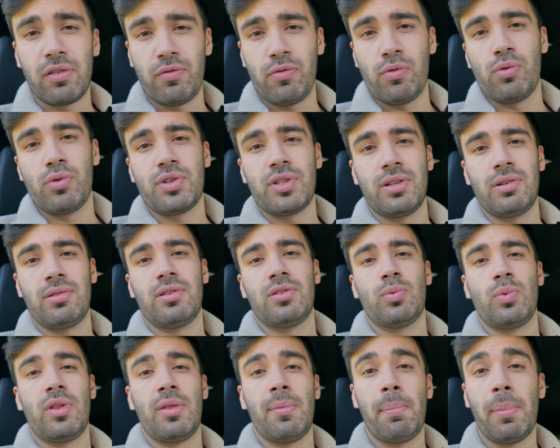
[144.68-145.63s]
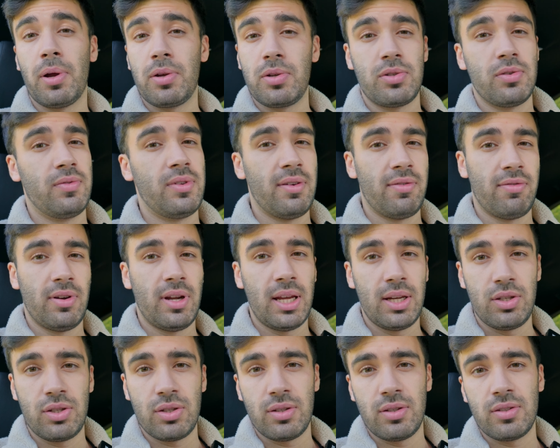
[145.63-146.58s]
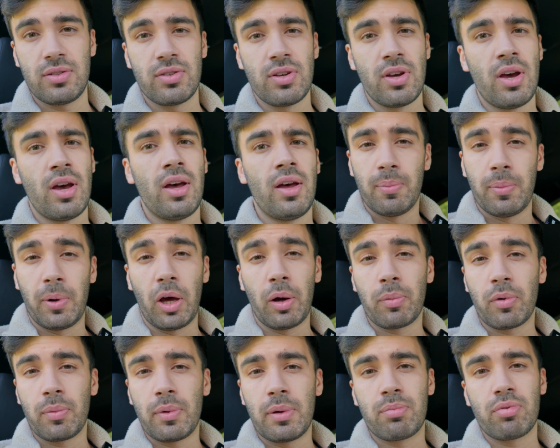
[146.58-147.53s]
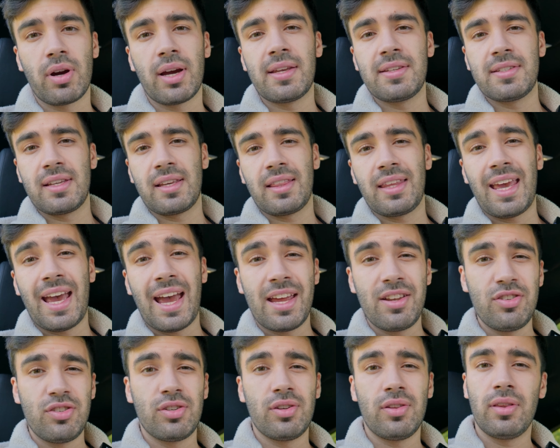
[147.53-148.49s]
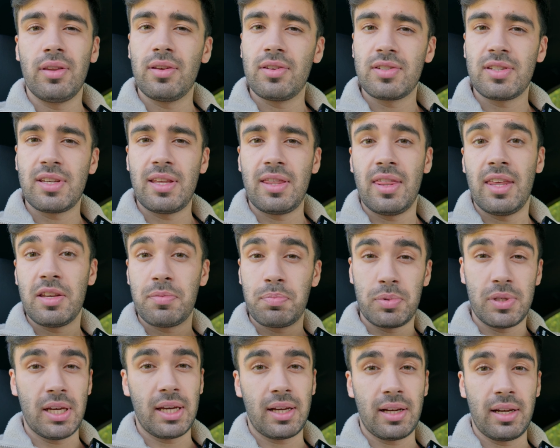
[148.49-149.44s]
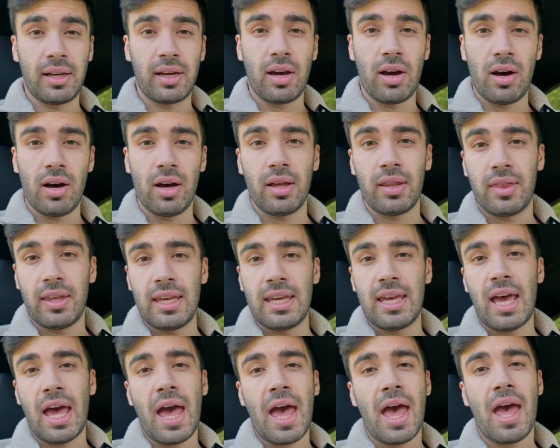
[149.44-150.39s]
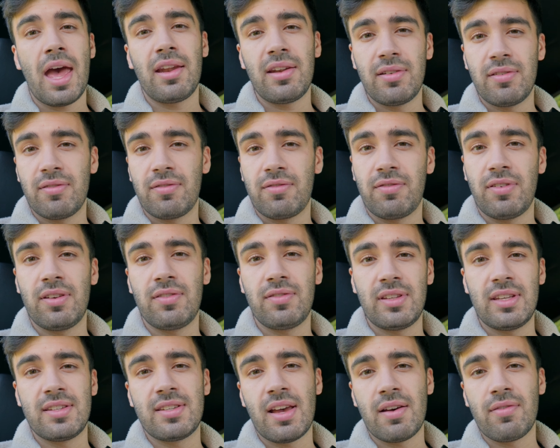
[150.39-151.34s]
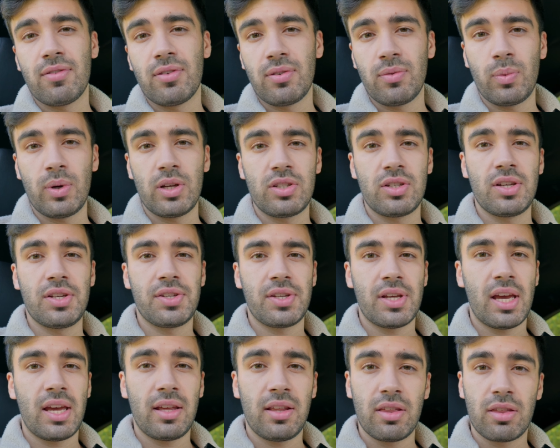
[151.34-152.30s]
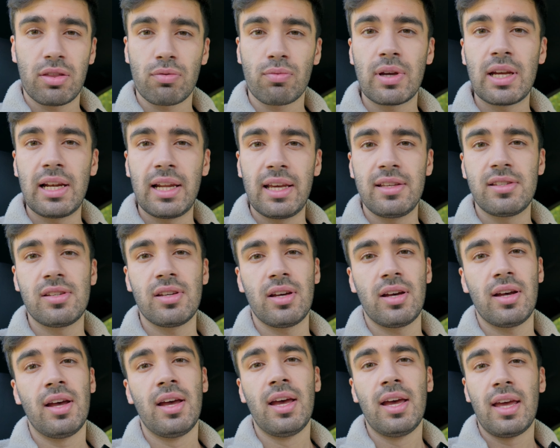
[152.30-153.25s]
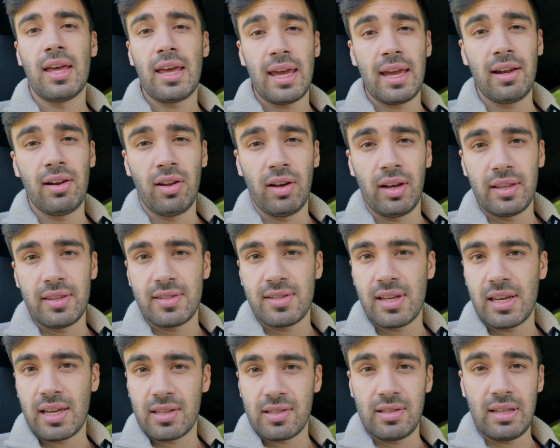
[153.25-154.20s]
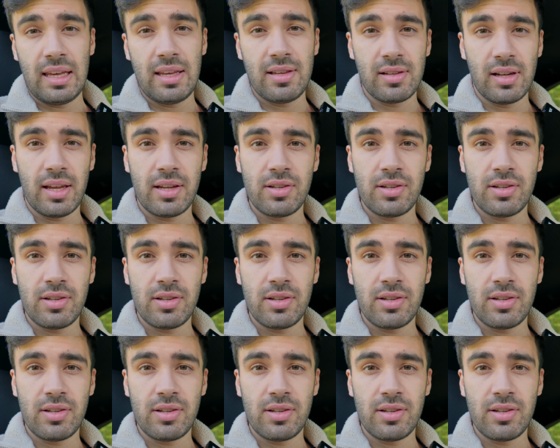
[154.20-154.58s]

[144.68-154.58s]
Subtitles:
the 4 Series with a bunch of different engines, but I'm going to be praising the engine that's in this particular car, the N57, which is a 3-litre inline-6 diesel